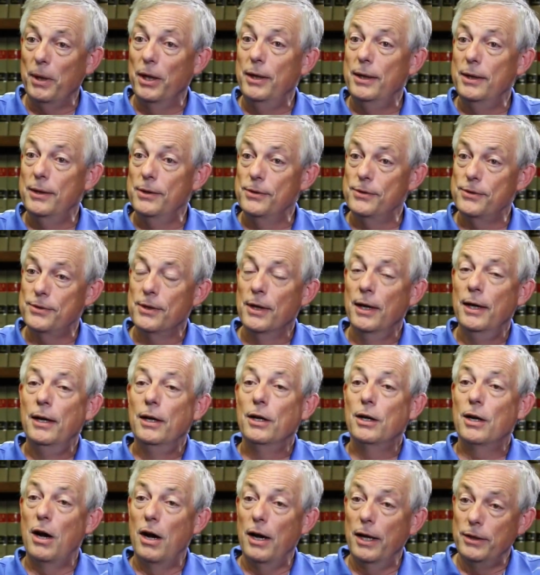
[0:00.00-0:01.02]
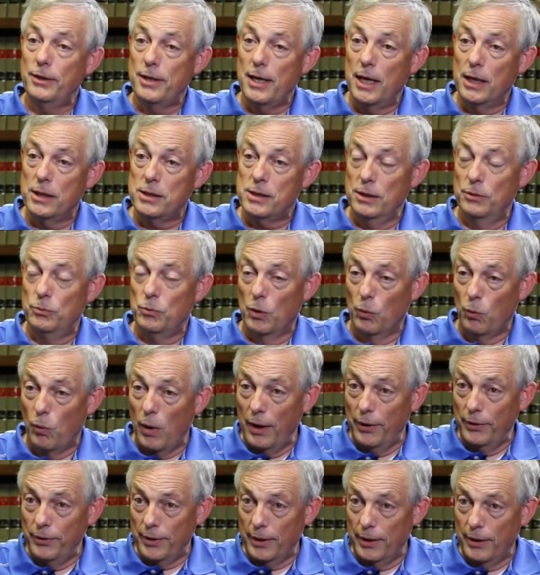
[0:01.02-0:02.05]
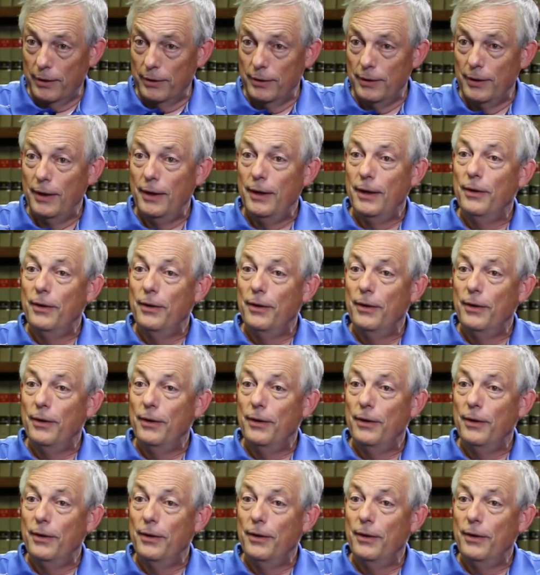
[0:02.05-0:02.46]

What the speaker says: and his contacts in Rwanda